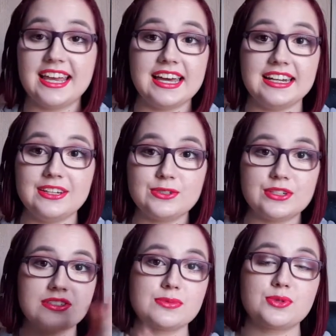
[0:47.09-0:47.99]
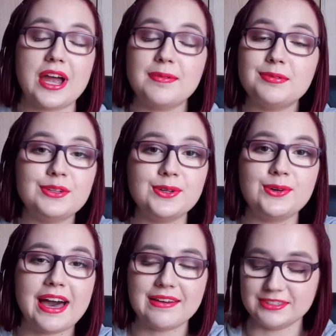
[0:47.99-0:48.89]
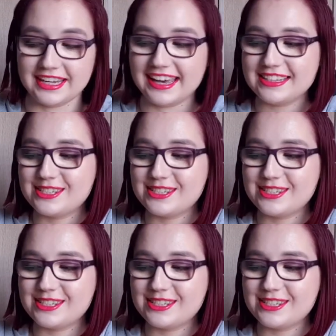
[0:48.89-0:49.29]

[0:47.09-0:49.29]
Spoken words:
and you should subscribe if you haven't yet.